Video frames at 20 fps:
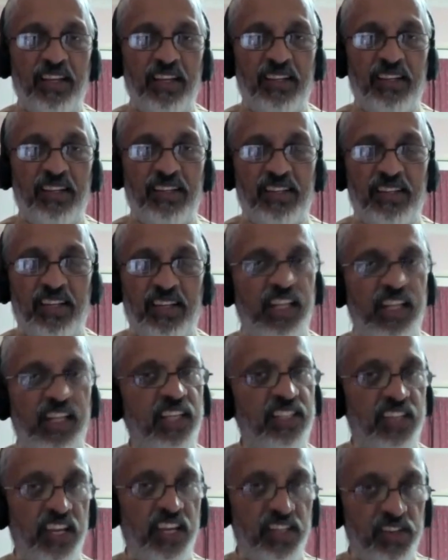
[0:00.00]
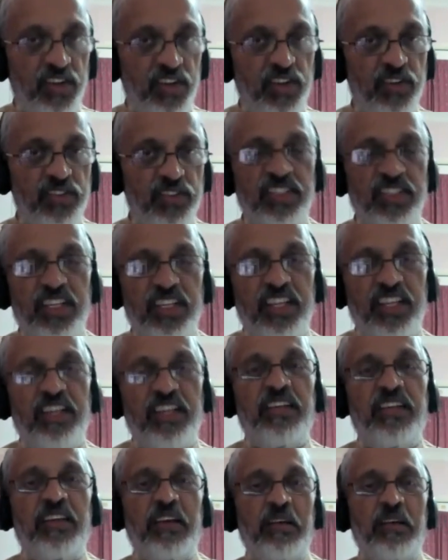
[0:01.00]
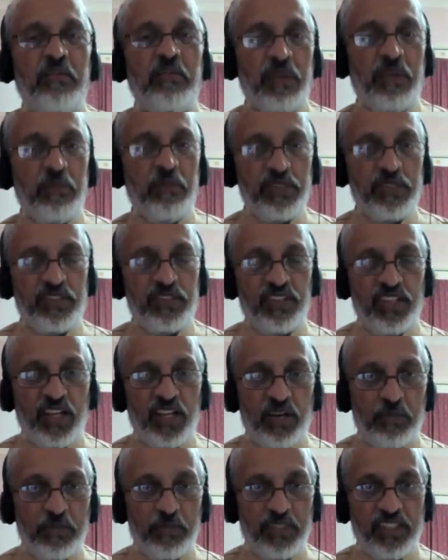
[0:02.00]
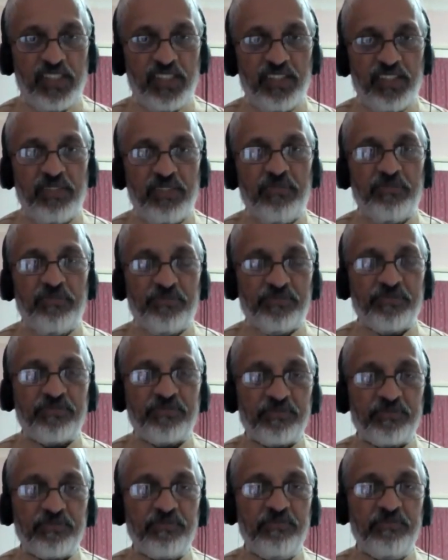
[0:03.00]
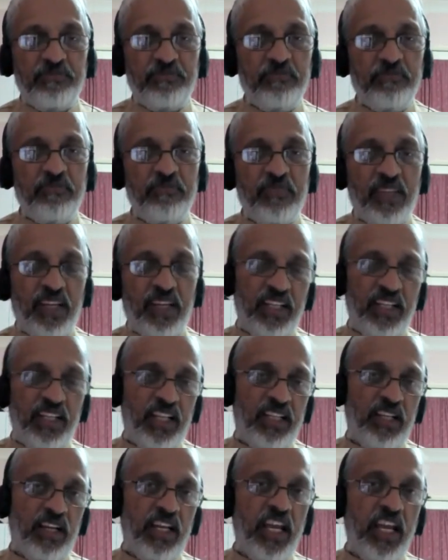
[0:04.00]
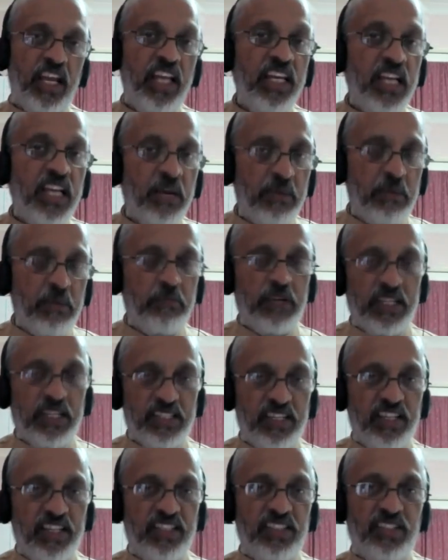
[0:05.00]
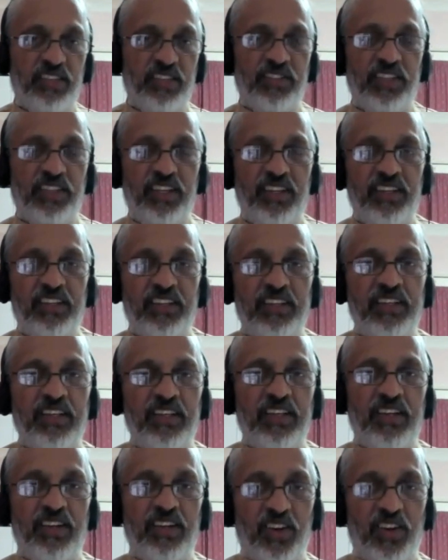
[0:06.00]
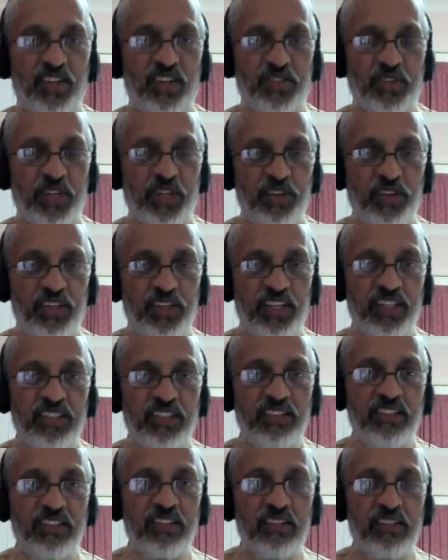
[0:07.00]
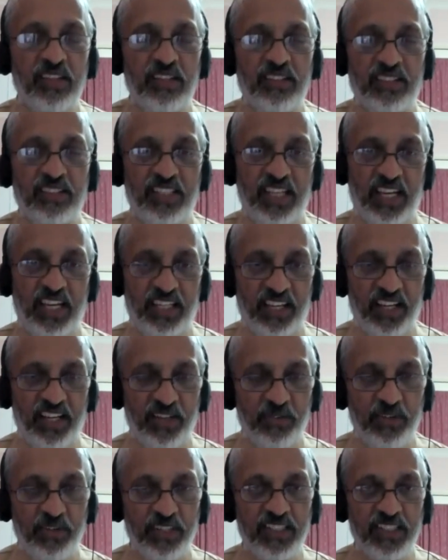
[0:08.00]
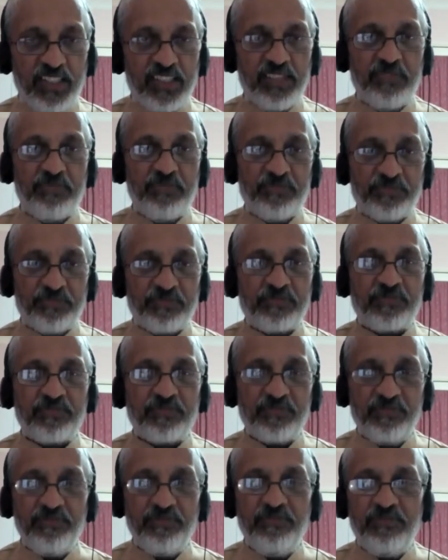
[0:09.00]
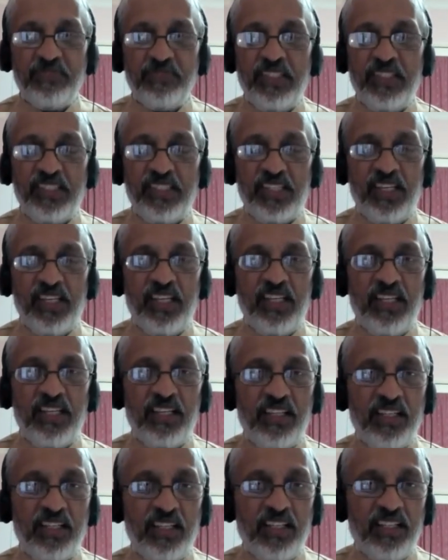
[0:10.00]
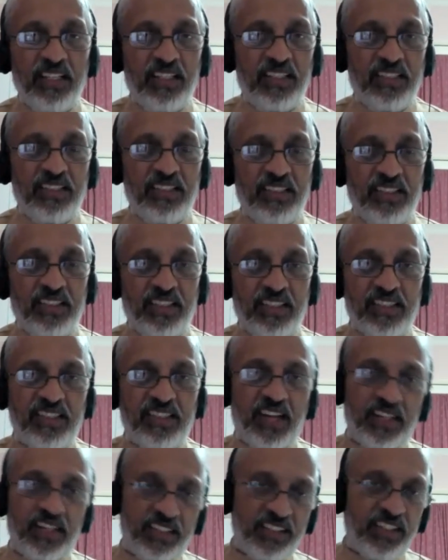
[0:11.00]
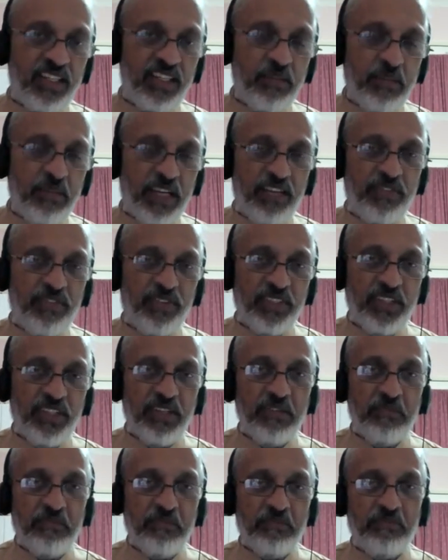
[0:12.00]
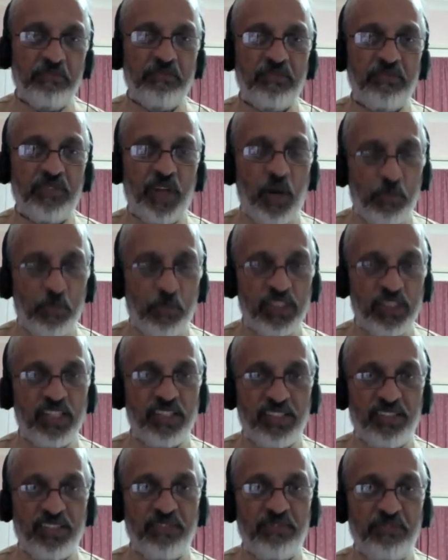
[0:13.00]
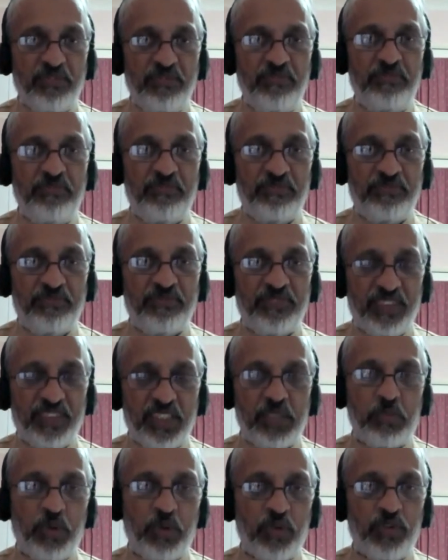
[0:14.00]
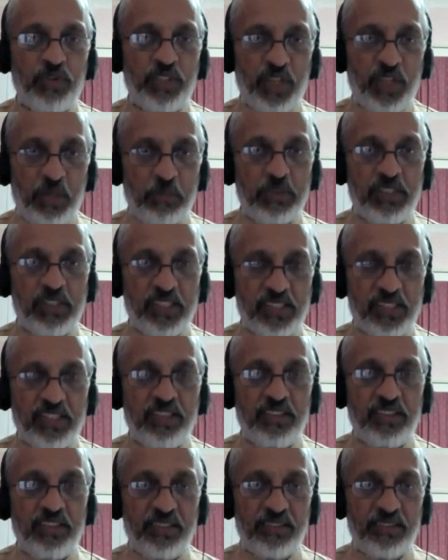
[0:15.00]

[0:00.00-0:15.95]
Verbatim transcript: And then she introduced the members of the opposition. And then the incoming president of the Oxford Union, Hannah Edwards, she started the debate for the opposition. She spoke for the opposition.